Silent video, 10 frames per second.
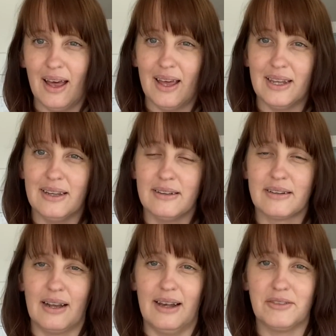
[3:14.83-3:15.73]
in his
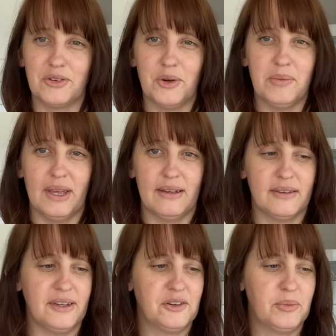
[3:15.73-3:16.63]
classroom that his
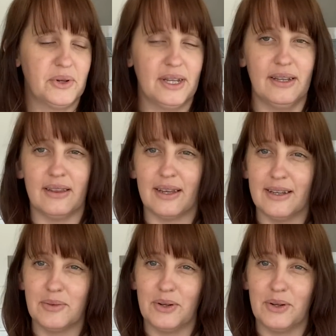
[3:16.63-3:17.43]
teacher brought in that the kids